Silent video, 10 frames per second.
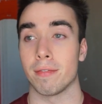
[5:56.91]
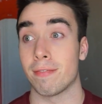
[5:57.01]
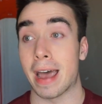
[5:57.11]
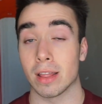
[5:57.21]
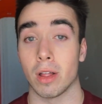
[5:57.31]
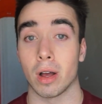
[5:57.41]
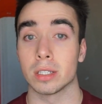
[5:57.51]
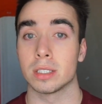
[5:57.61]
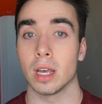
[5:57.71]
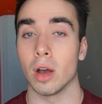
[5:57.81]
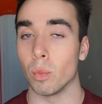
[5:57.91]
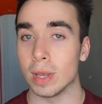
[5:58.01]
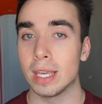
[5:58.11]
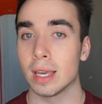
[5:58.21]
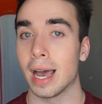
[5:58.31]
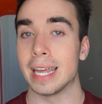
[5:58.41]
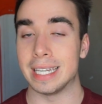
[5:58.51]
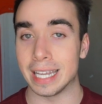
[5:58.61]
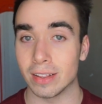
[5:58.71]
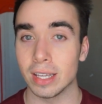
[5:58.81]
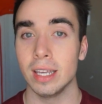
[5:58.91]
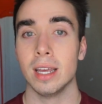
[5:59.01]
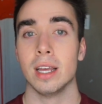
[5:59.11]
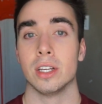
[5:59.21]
fat loss a week, ideally.